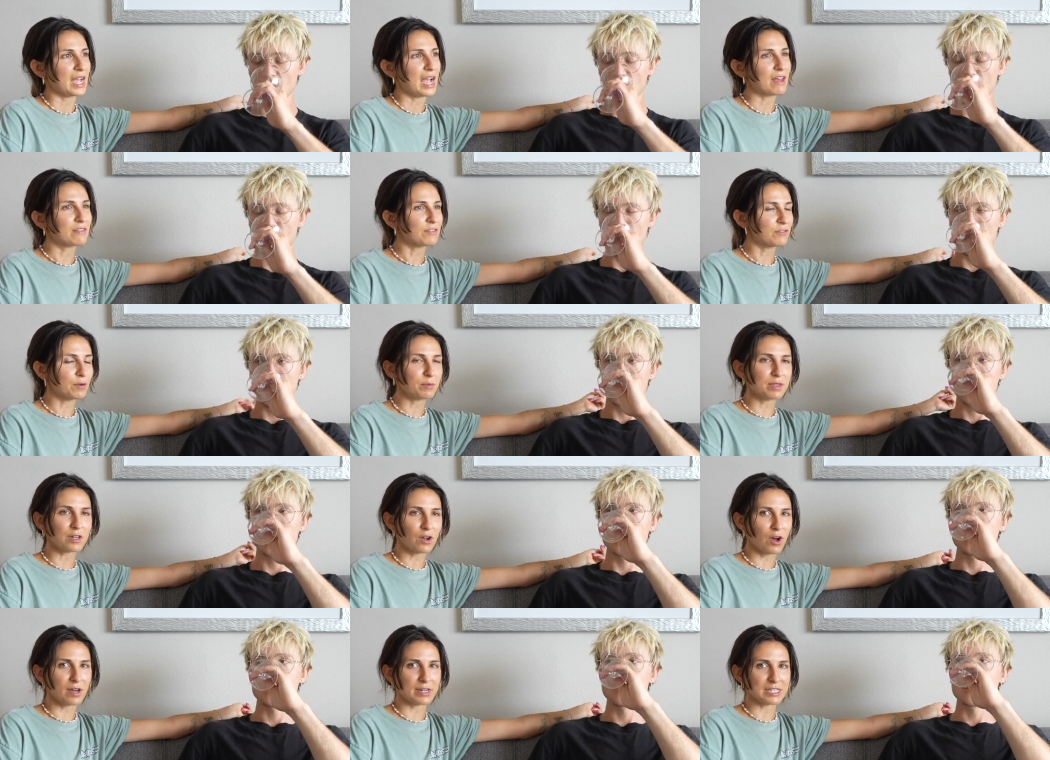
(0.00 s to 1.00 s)
Speaker 1: And then from then
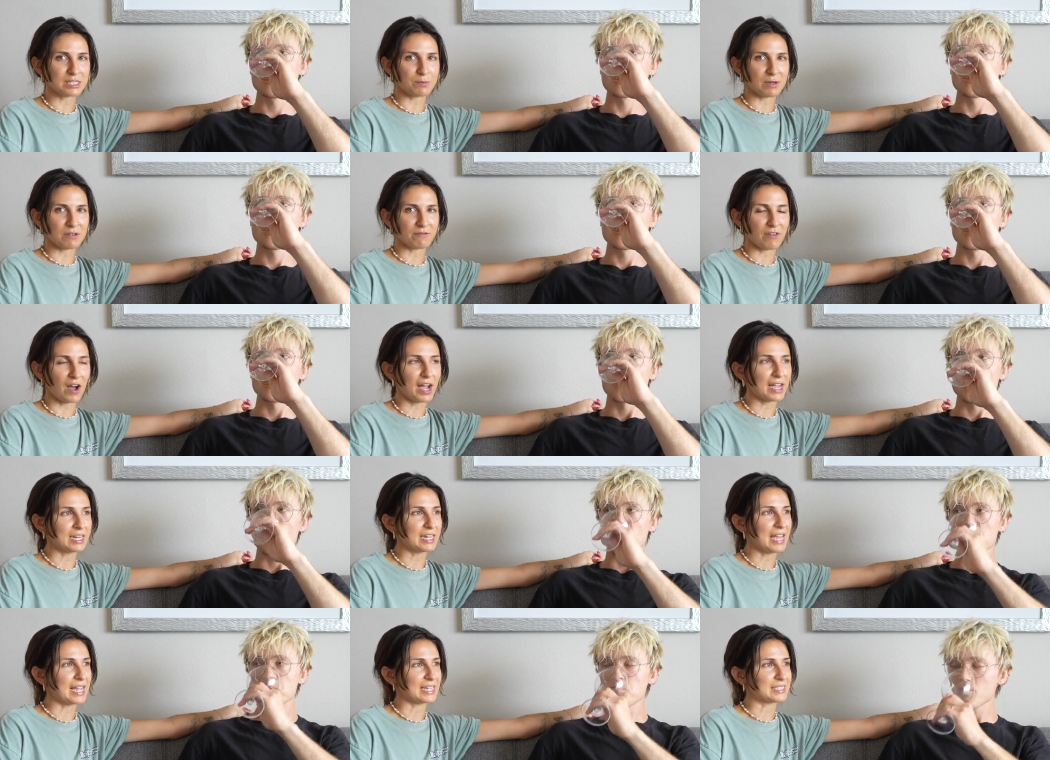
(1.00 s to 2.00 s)
on it's been
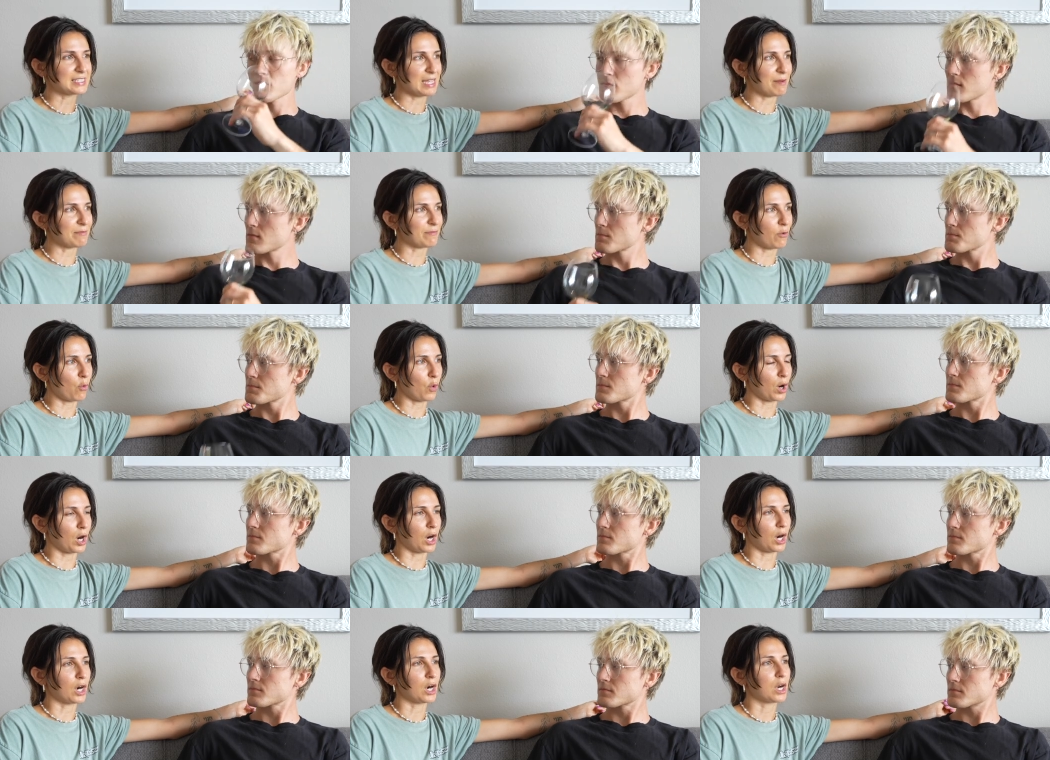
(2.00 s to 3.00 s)
fine, except
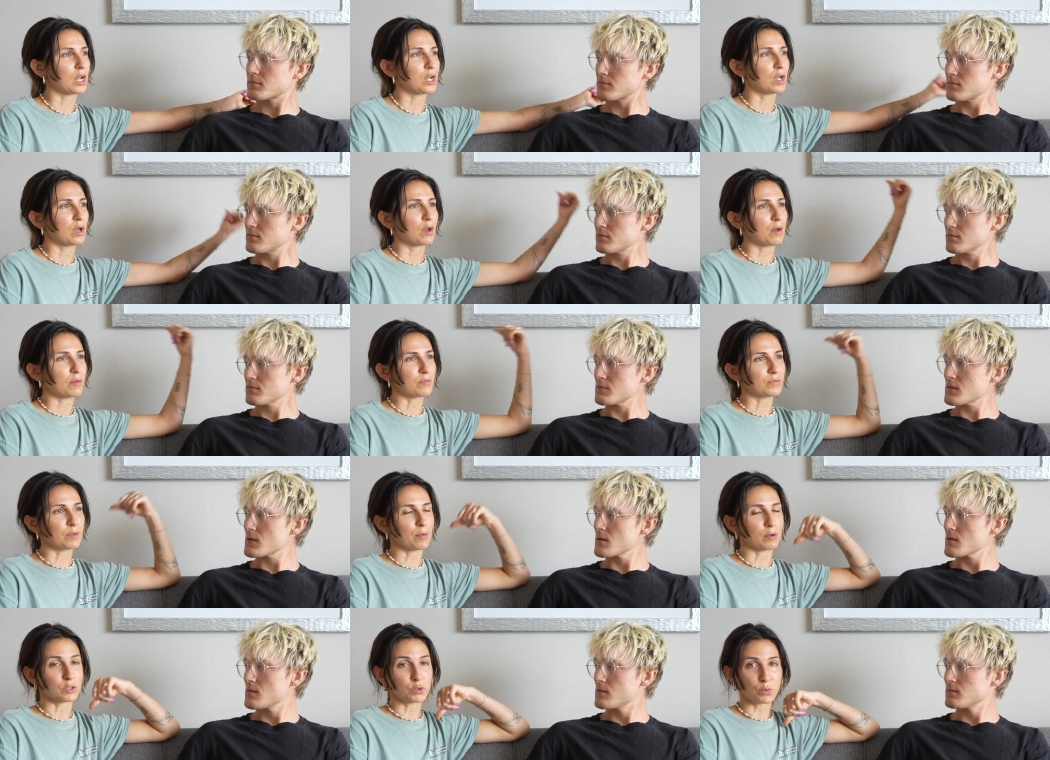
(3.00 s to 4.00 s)
for the
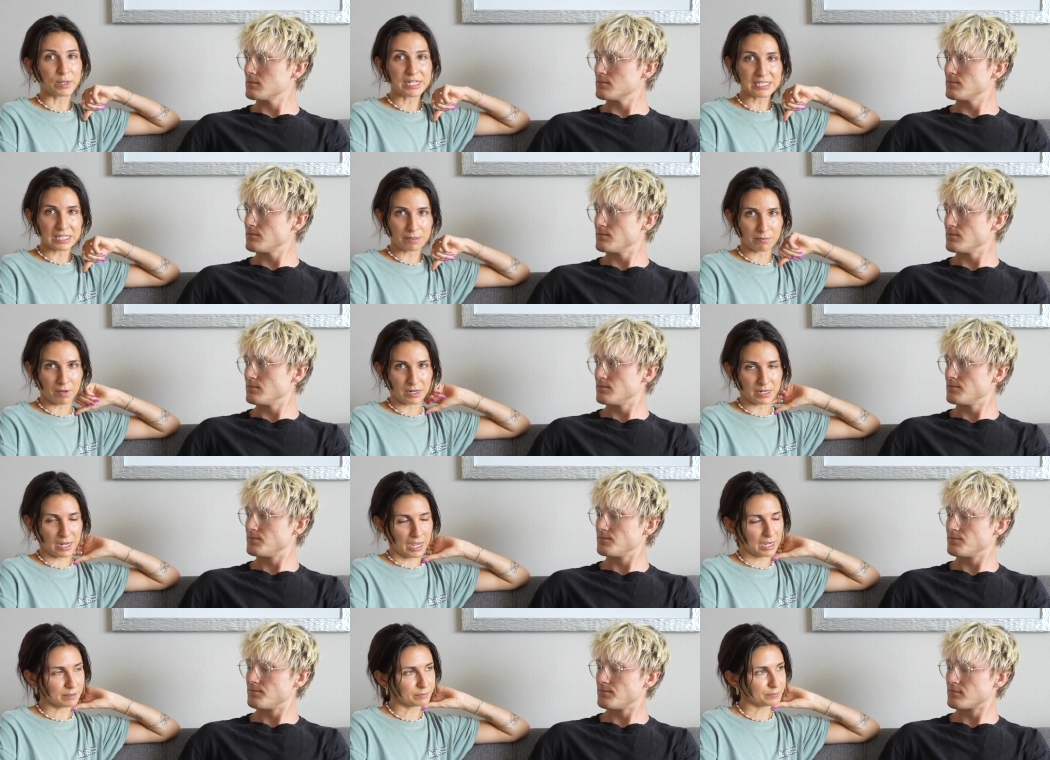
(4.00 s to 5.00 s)
most recent
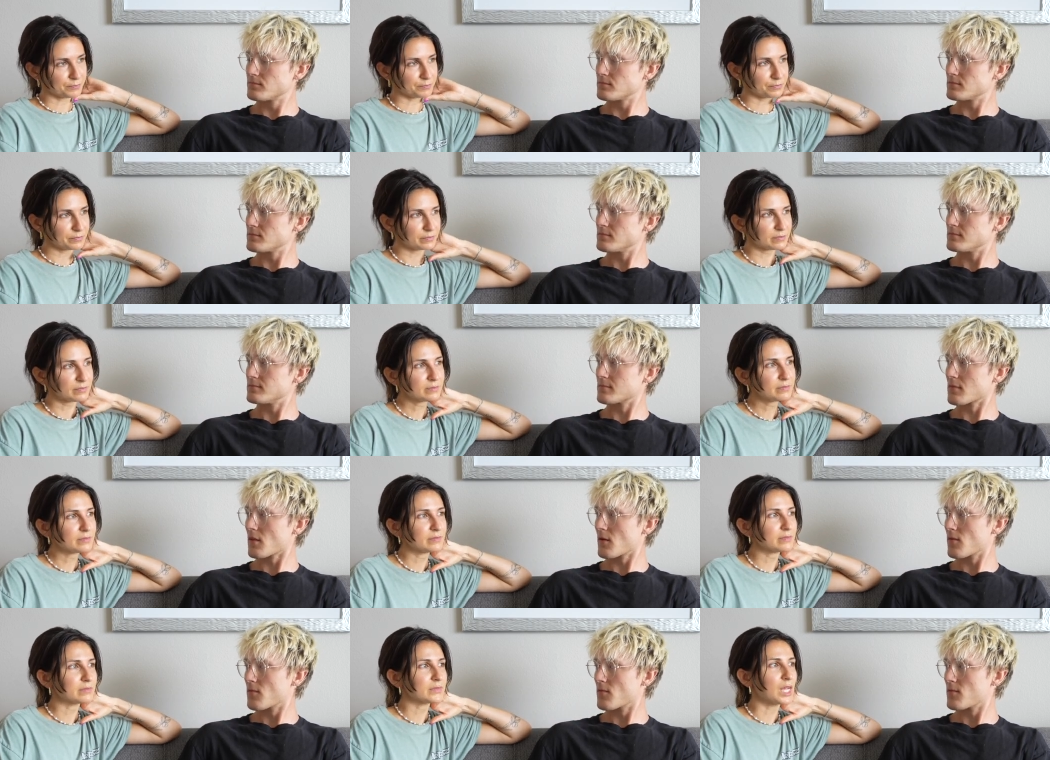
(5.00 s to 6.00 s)
Monday
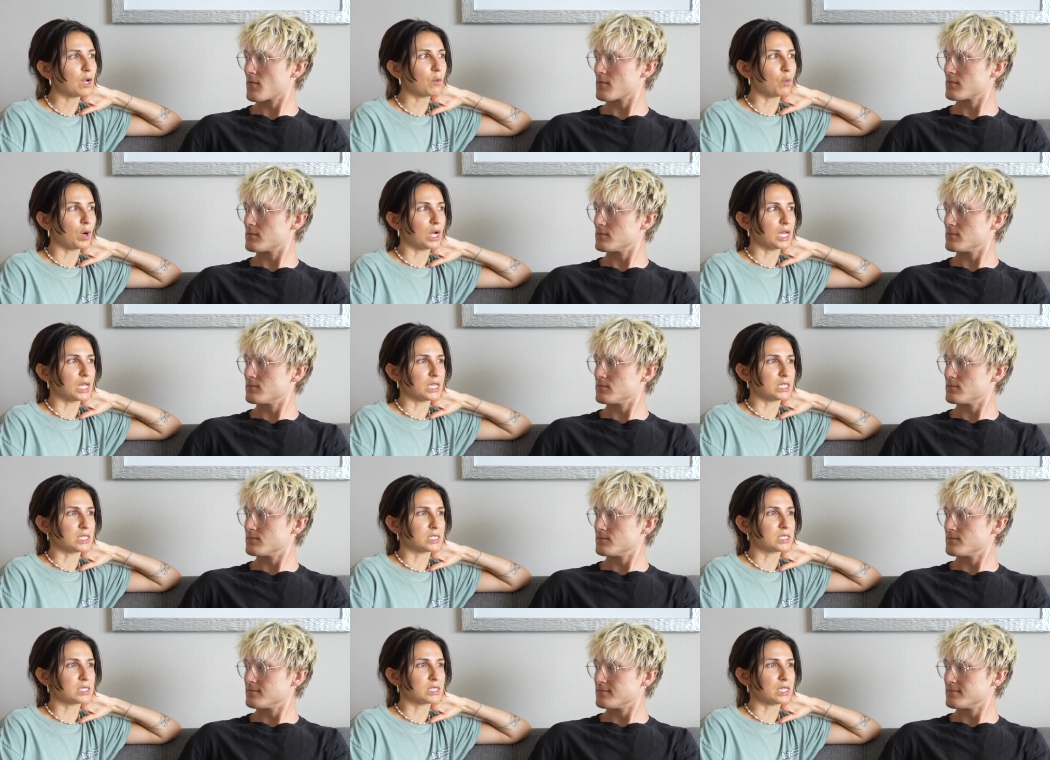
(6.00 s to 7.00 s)
was
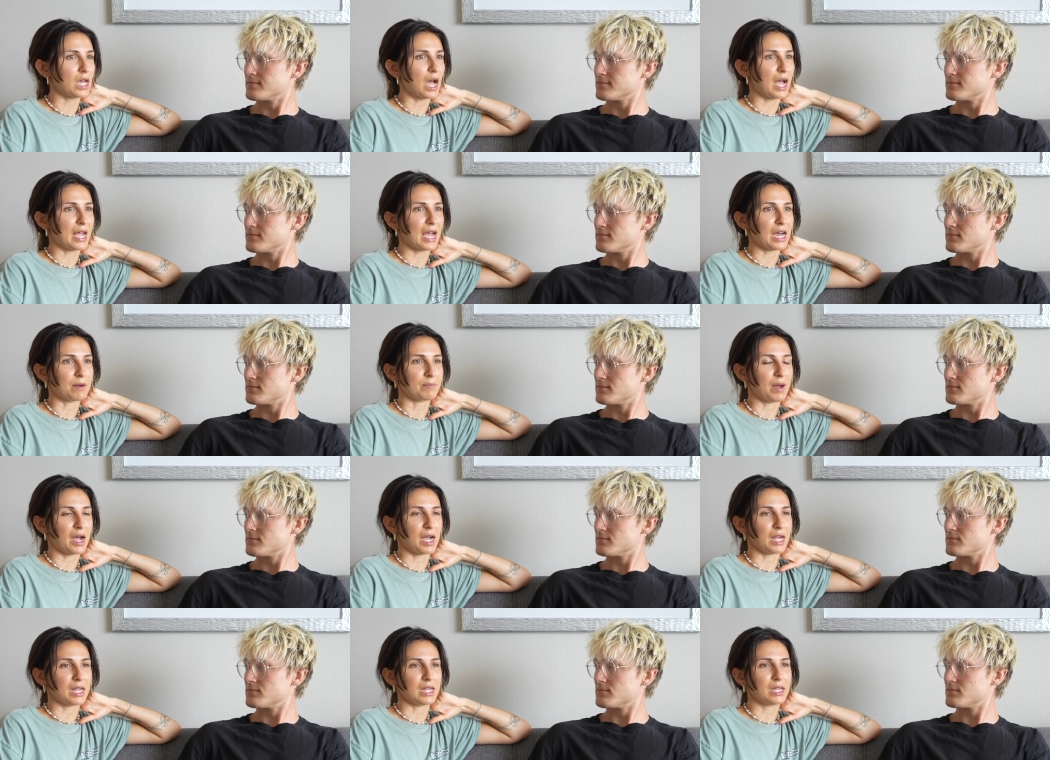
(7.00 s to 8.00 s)
I had
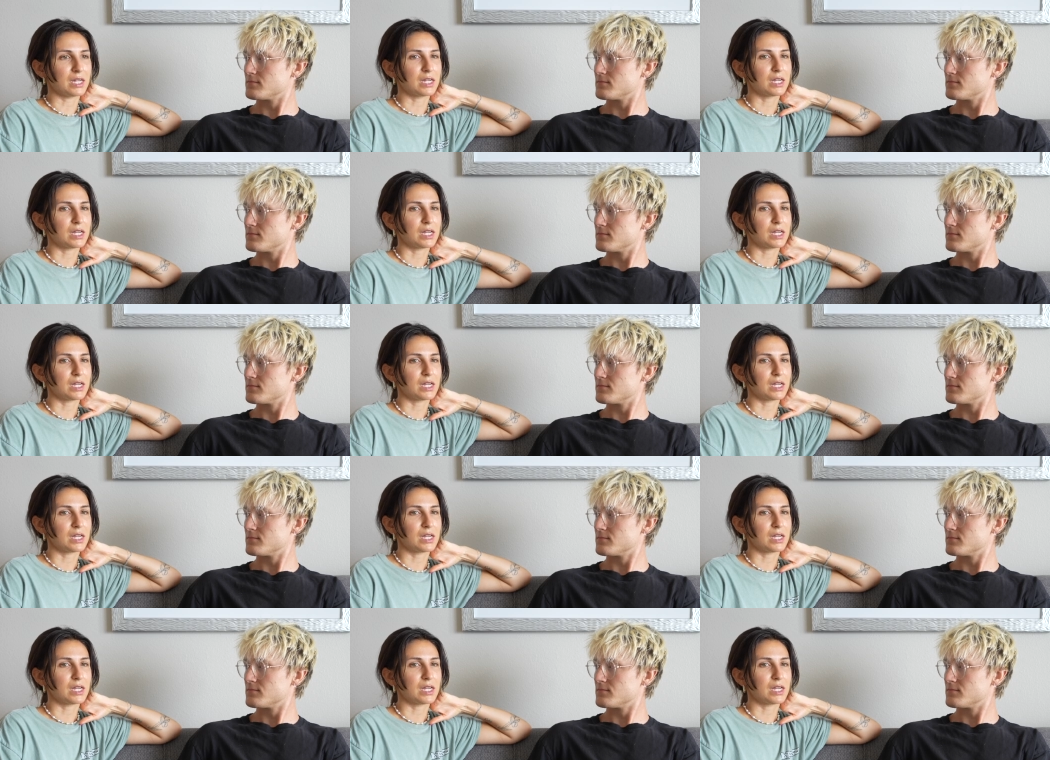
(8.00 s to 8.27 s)
my,